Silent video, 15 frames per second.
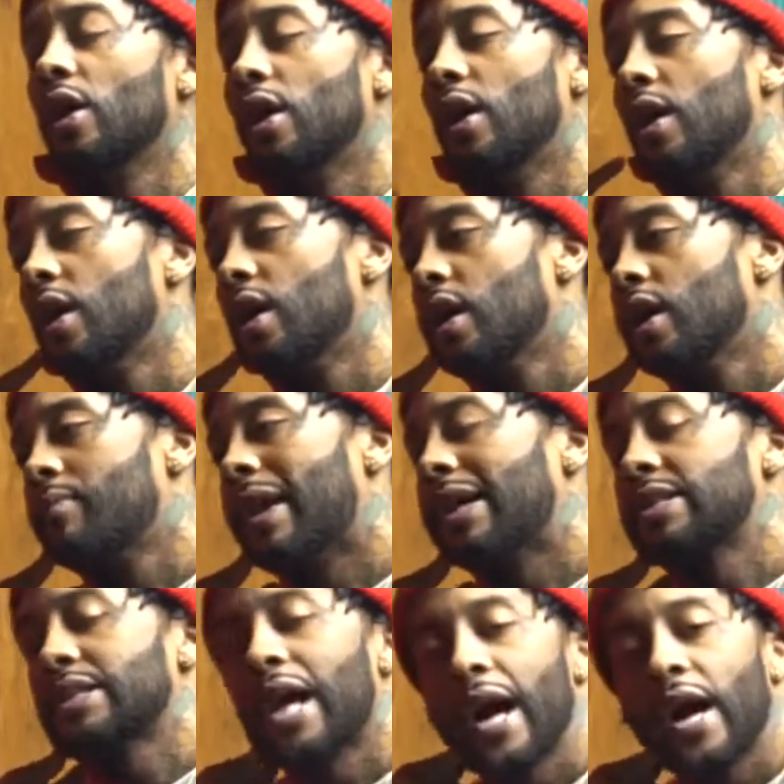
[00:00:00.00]
my
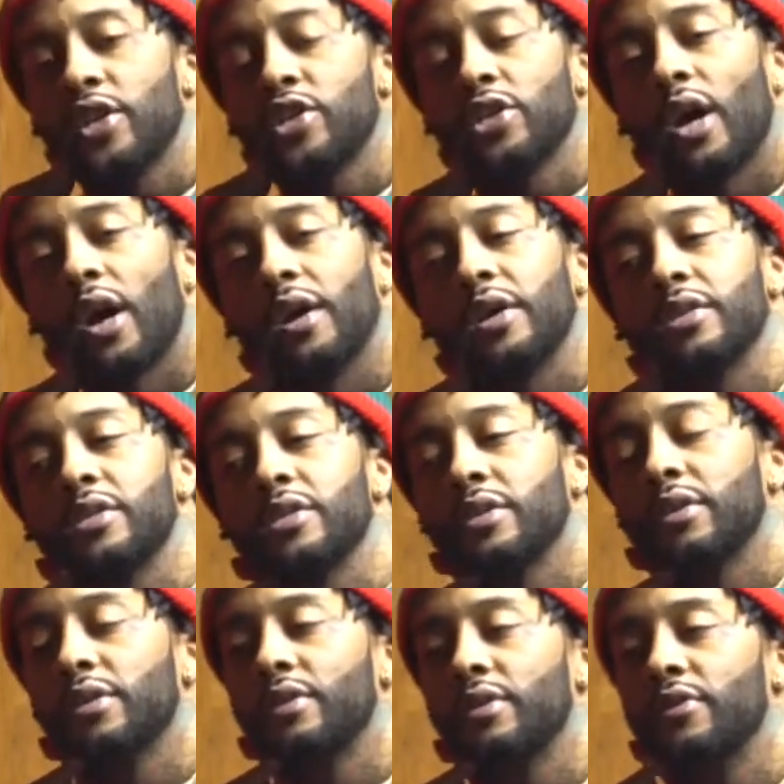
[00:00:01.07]
size charts
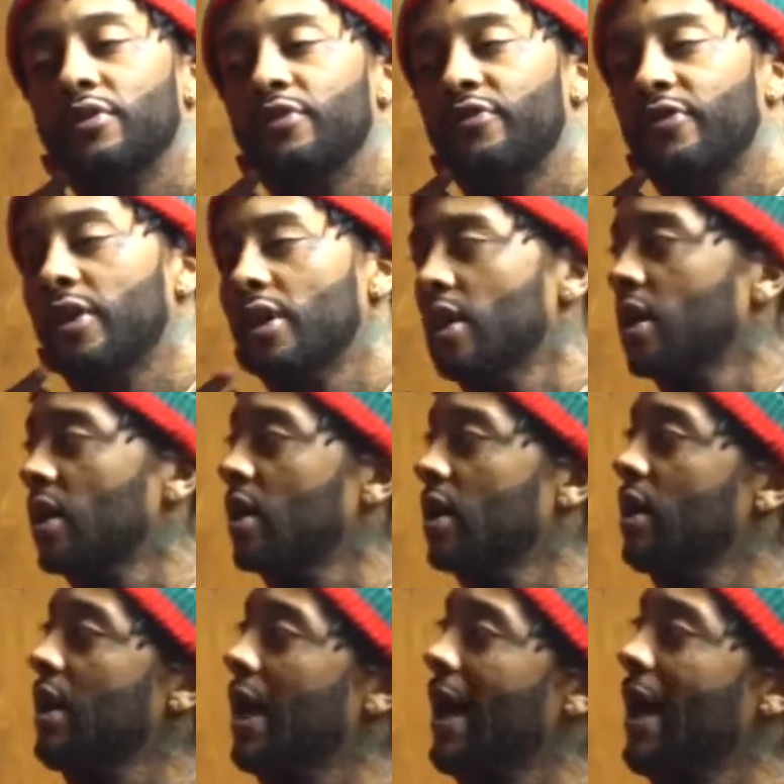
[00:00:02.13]
for
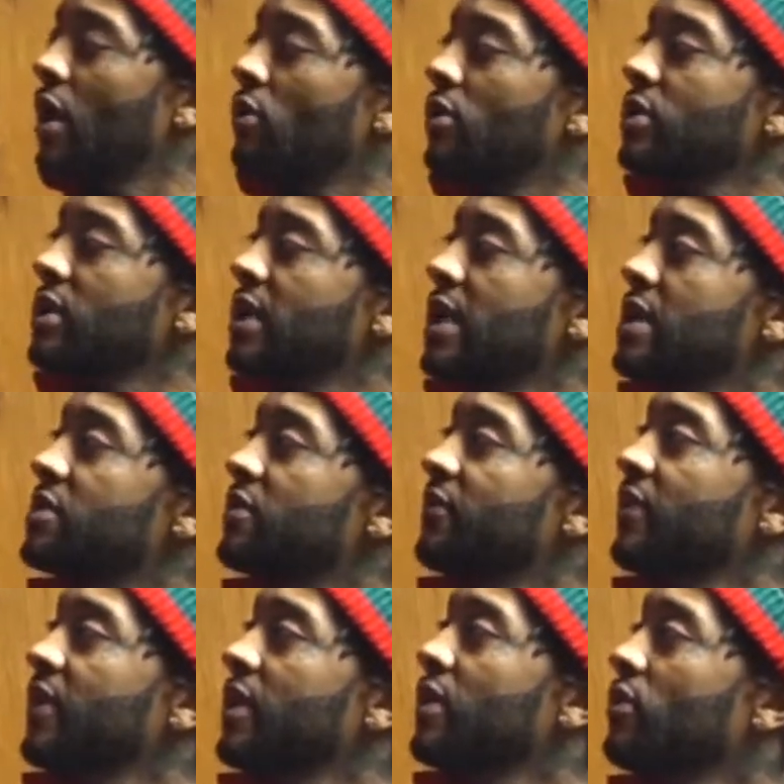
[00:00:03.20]
how I want things to
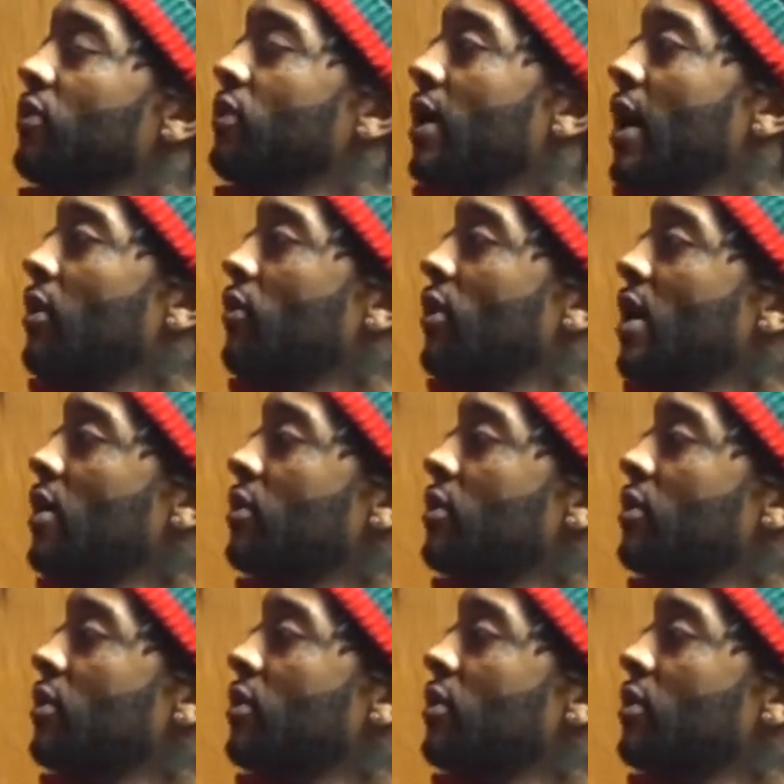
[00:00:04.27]
fit, where I